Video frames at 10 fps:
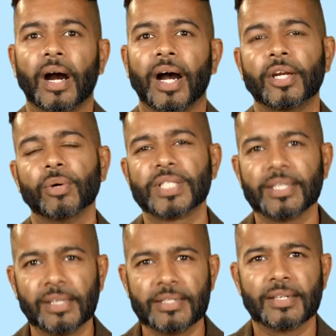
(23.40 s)
I know it's
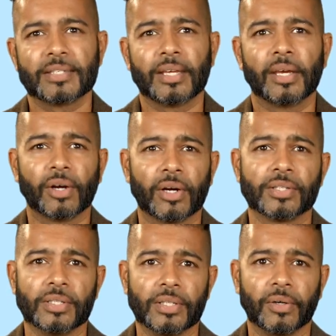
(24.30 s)
easy to say and hard
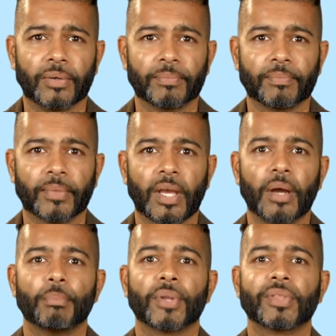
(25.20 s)
to do,
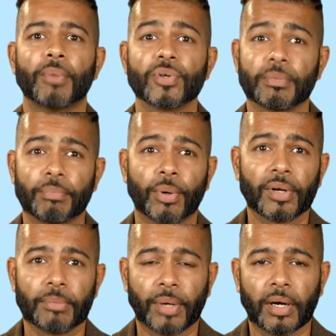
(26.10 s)
but the most
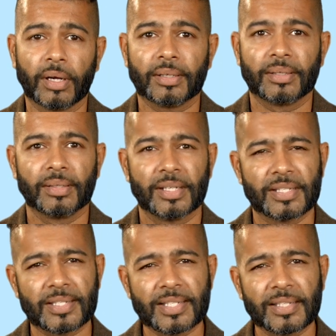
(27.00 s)
important part is
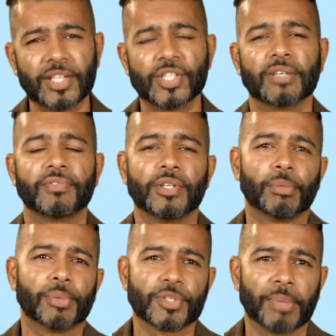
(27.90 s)
a slight shift in your
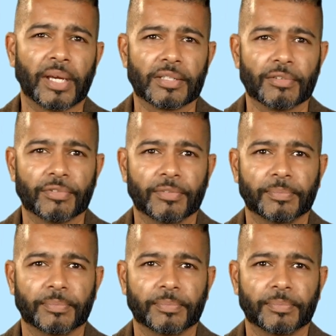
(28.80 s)
perspective.